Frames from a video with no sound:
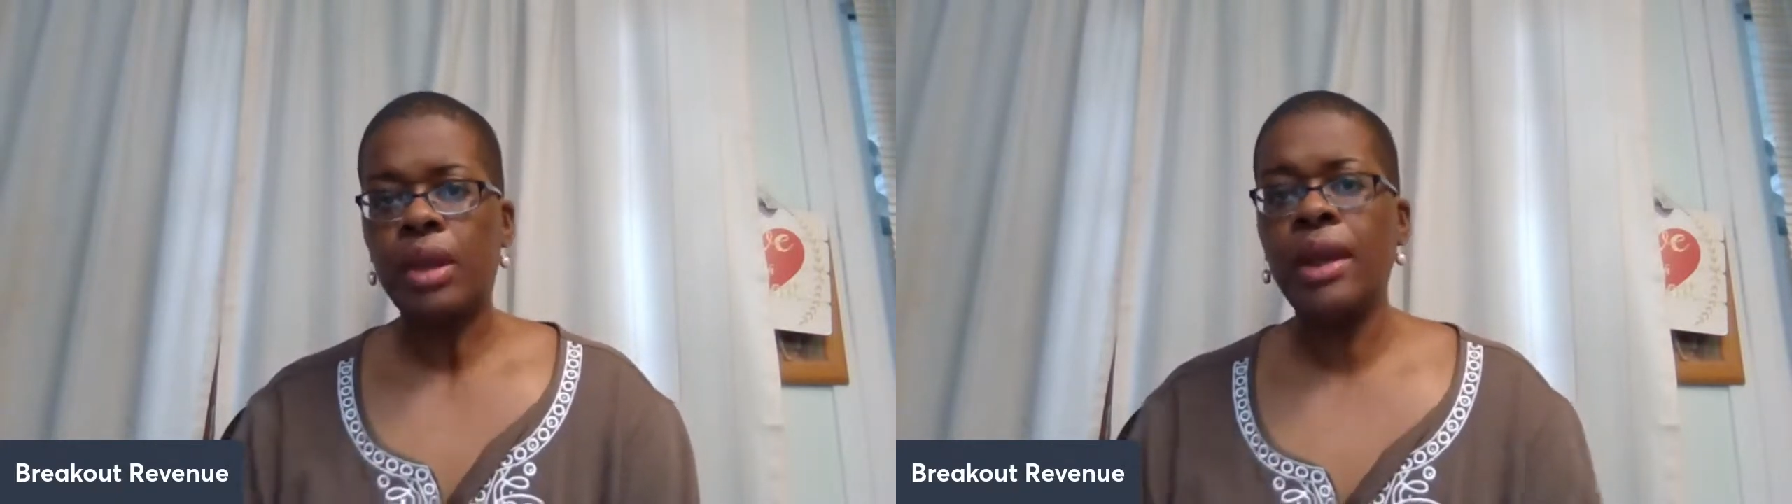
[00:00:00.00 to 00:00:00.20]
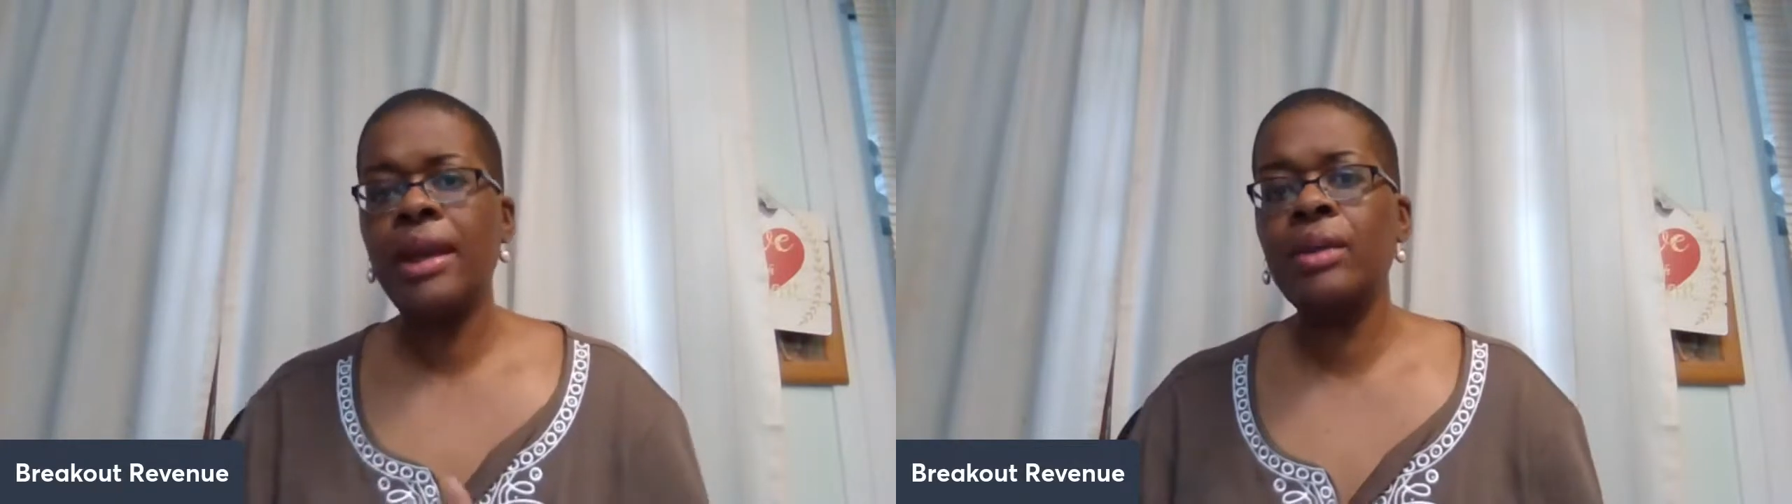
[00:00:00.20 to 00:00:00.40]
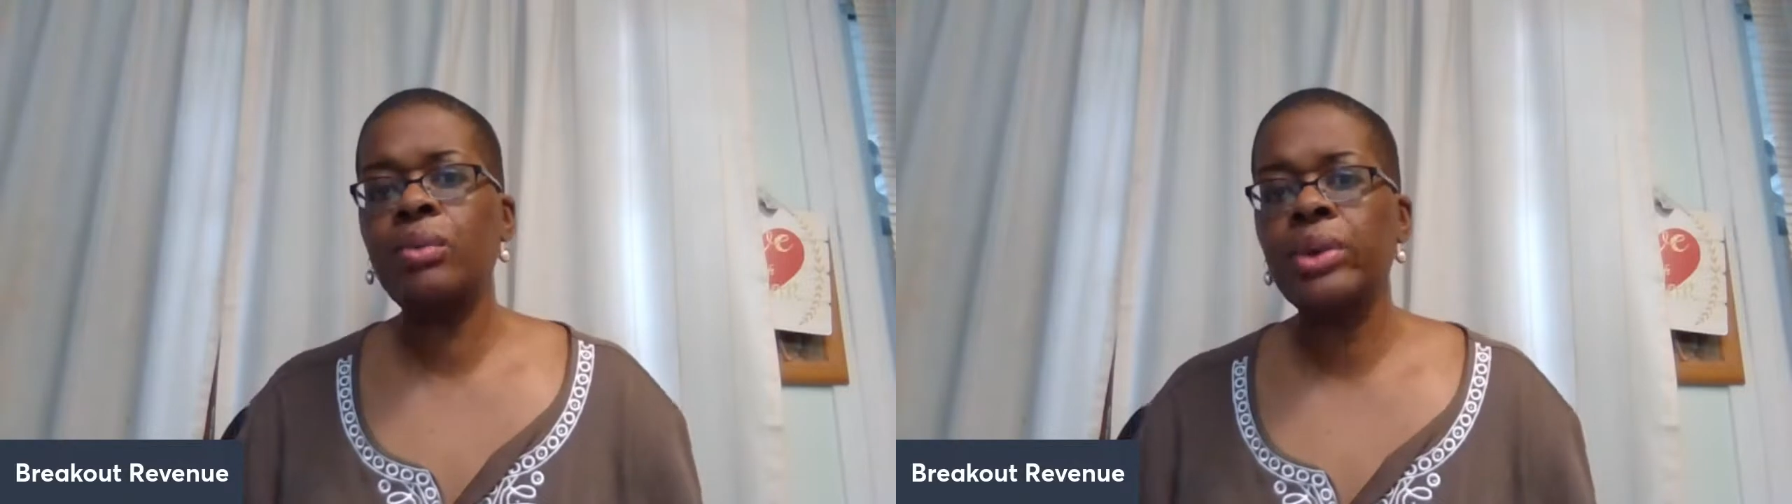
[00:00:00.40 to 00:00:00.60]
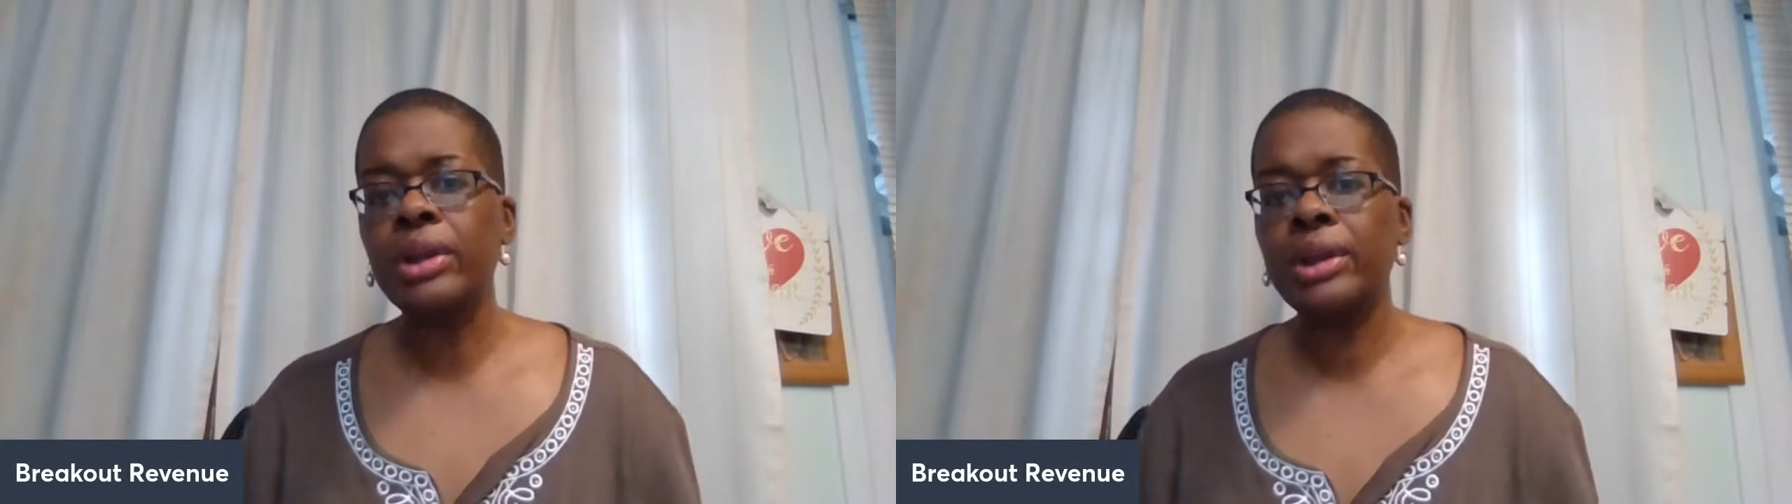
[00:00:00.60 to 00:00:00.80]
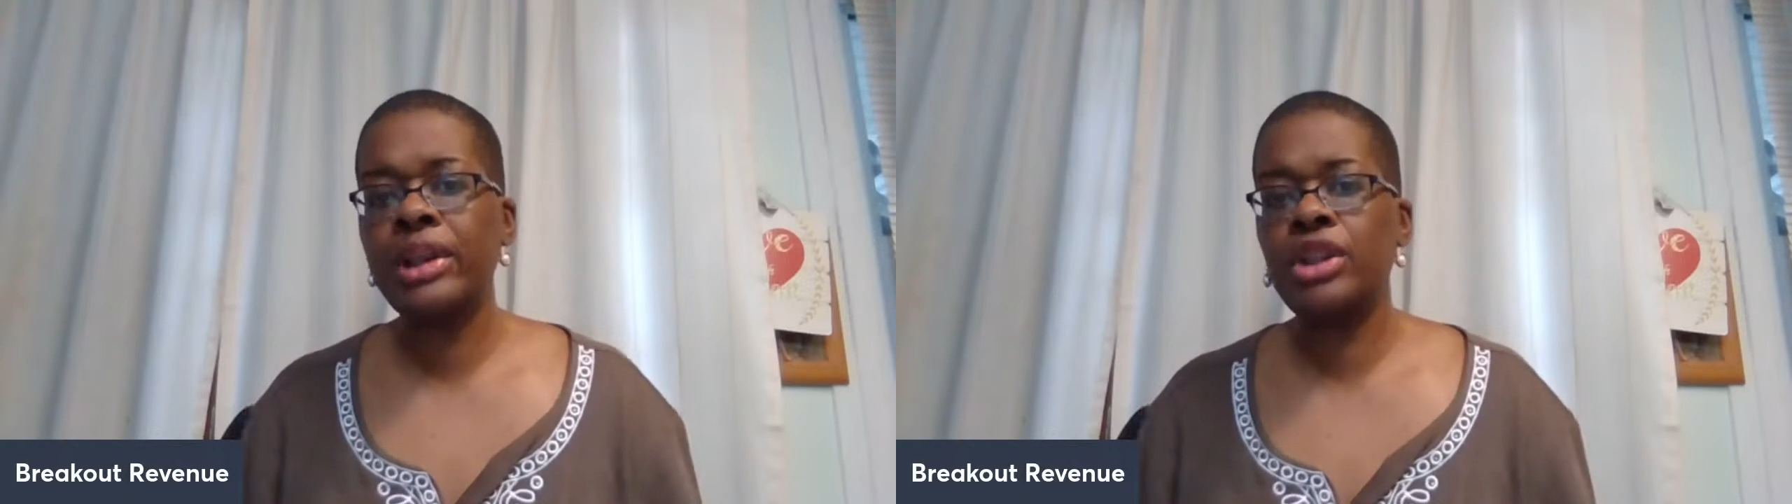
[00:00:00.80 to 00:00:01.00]
And
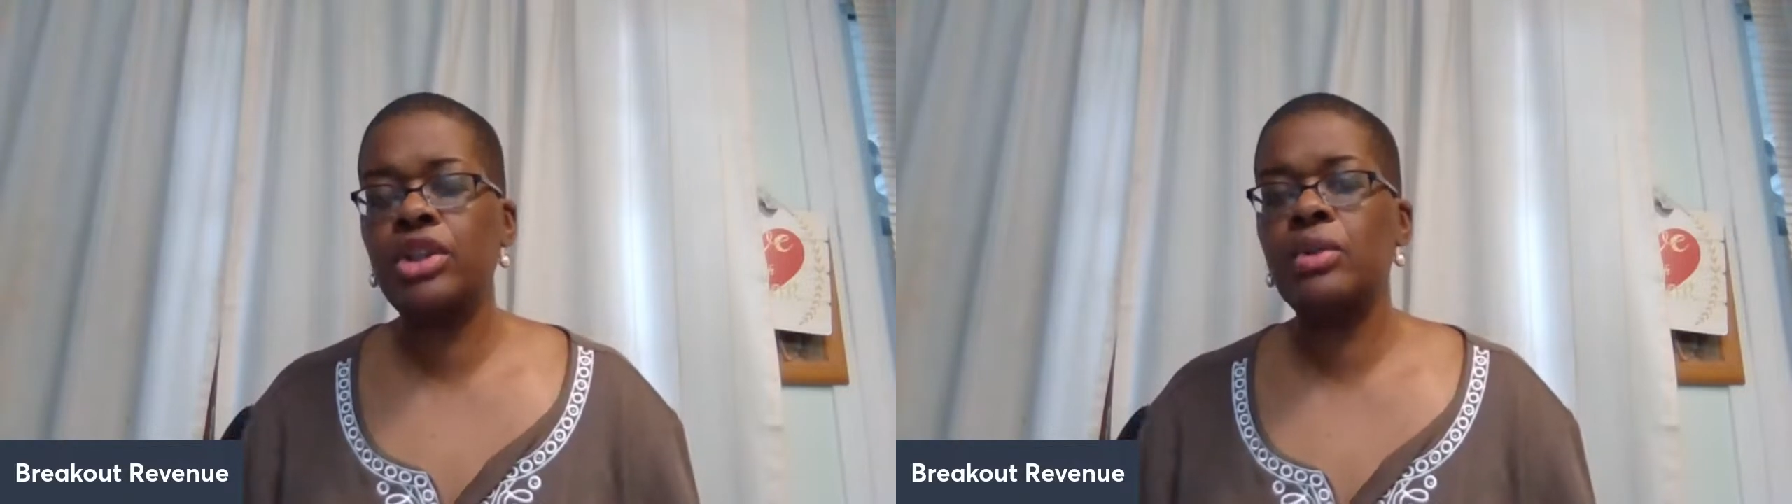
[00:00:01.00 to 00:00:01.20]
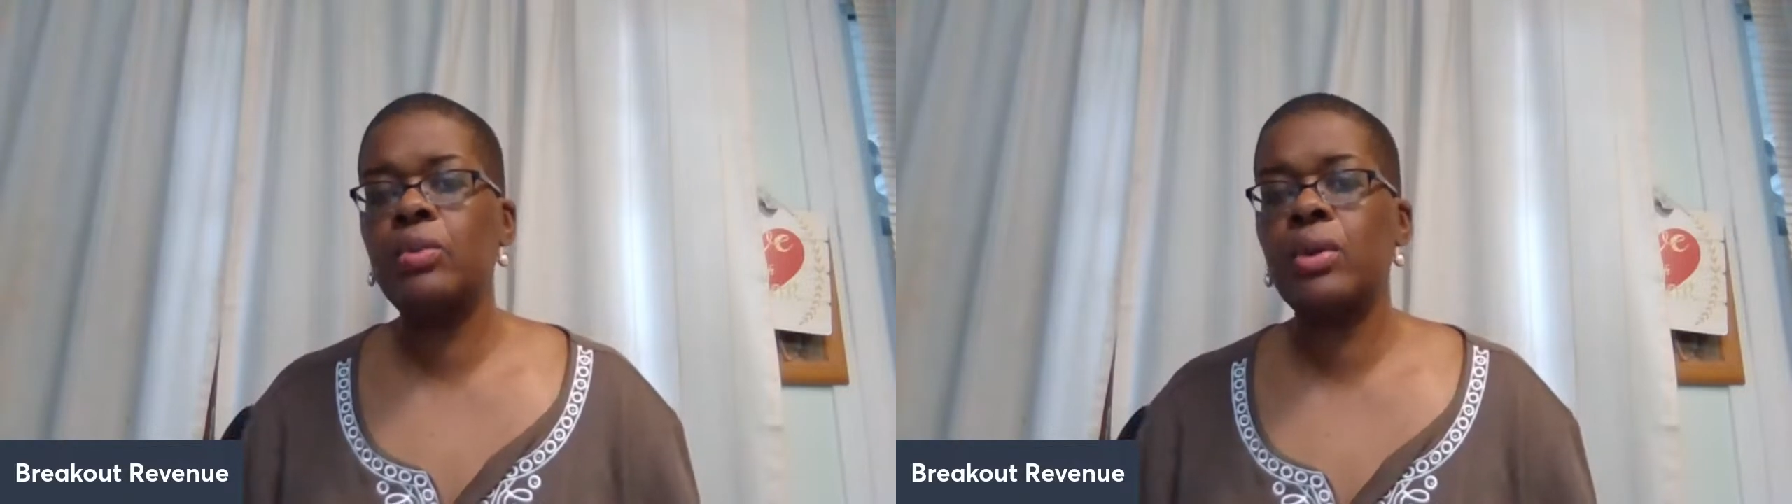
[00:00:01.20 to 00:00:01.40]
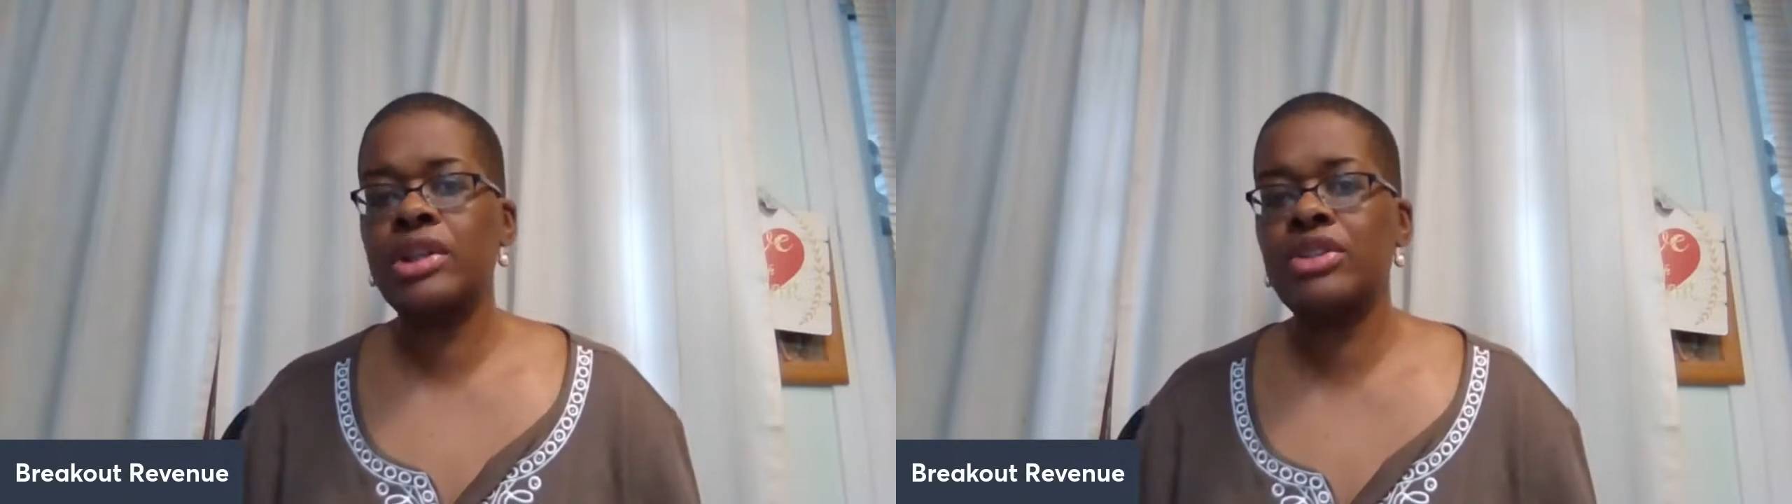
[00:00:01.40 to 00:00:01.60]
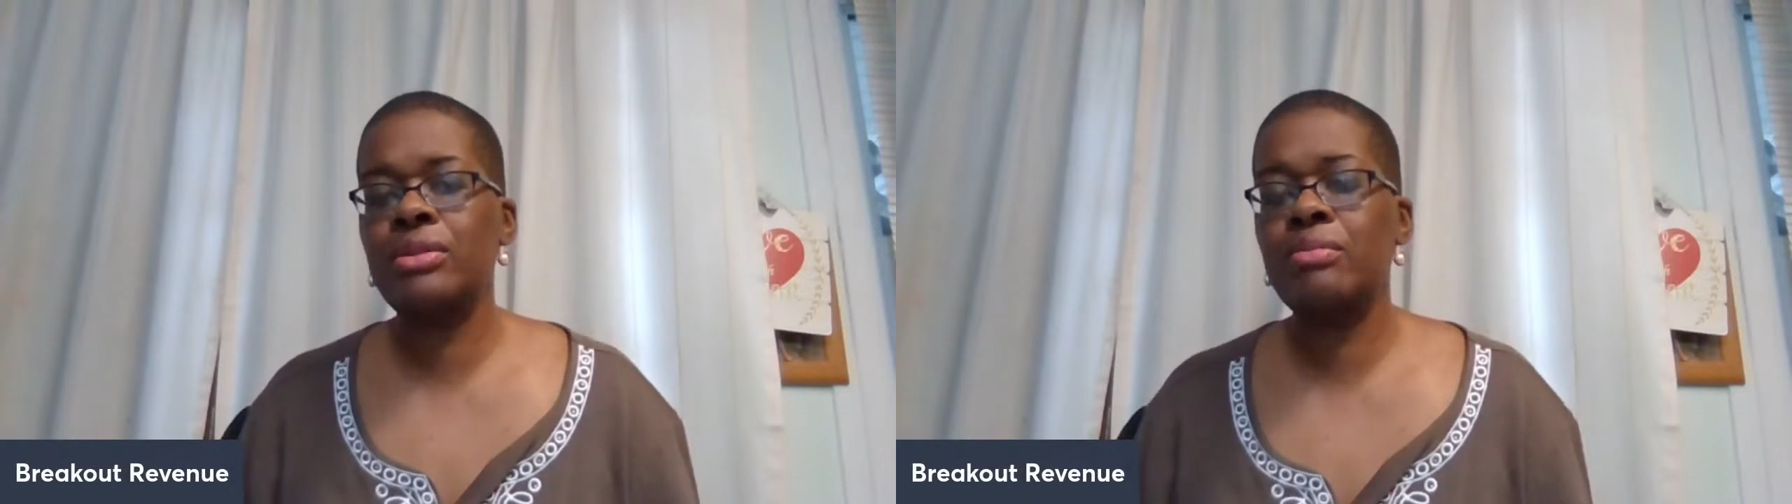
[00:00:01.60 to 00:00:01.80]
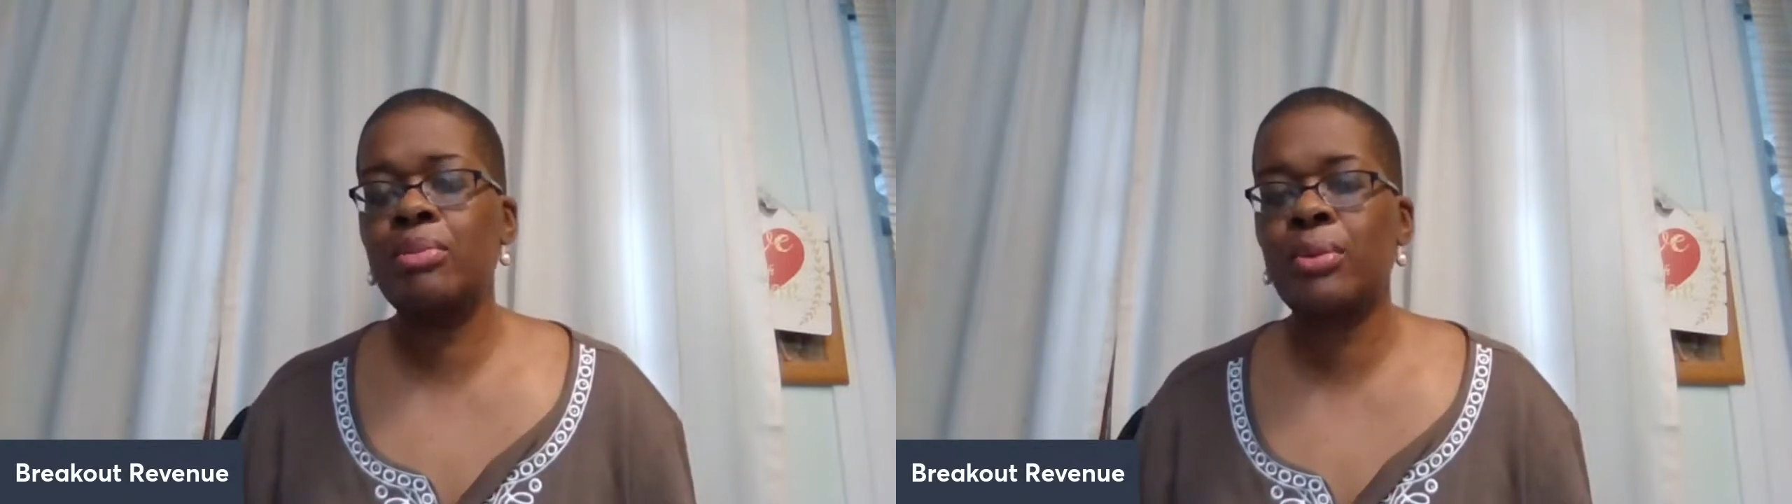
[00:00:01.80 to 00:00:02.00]
really, you want to
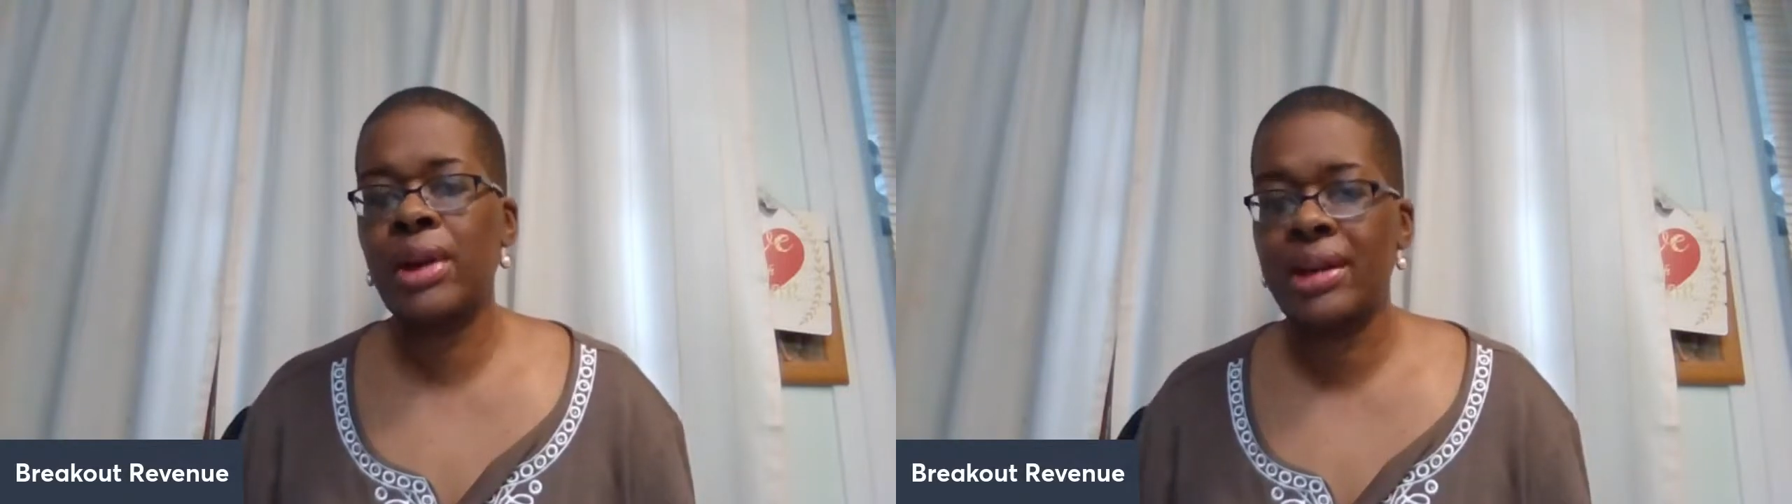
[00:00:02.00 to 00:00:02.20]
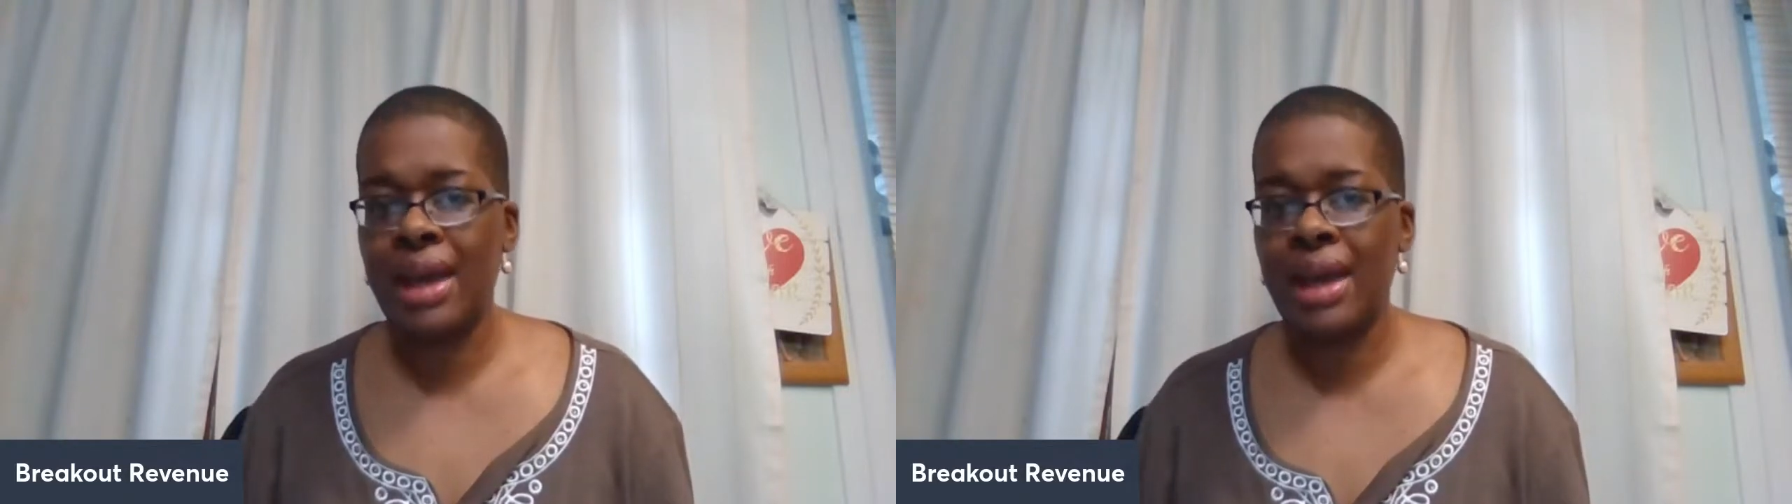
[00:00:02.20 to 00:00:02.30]
break